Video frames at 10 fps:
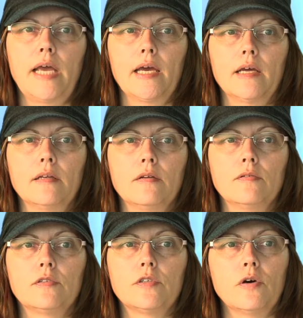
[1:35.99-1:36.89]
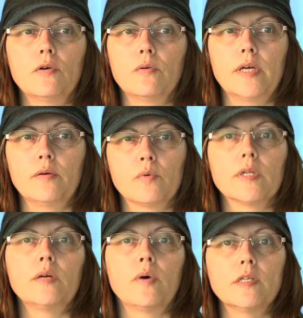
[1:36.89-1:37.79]
And so it
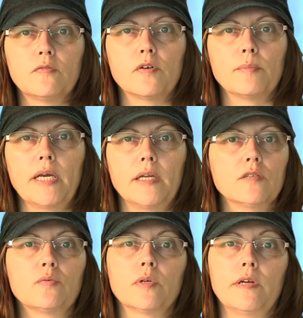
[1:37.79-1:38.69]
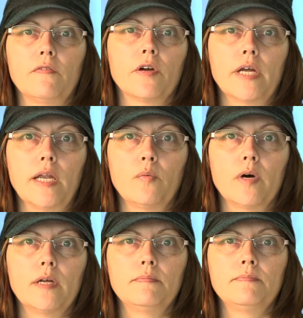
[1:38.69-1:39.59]
really was for me and it's really for
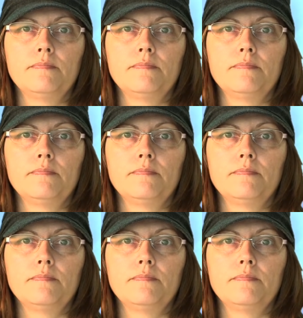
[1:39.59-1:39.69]
anyone.